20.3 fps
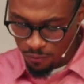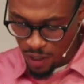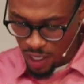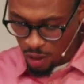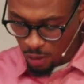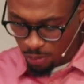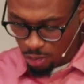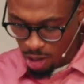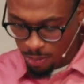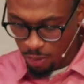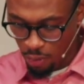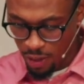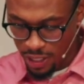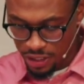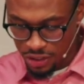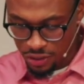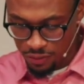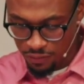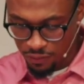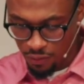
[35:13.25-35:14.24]
in final
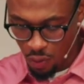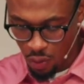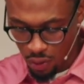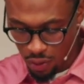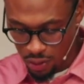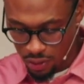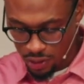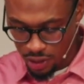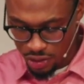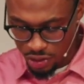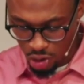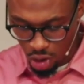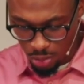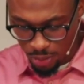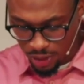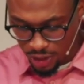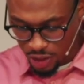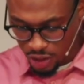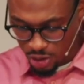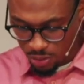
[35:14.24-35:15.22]
preparation for the
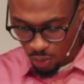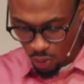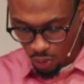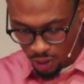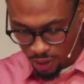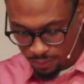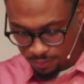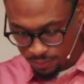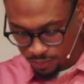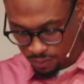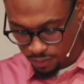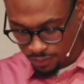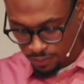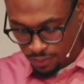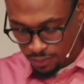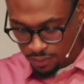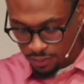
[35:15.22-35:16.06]
sermon this morning.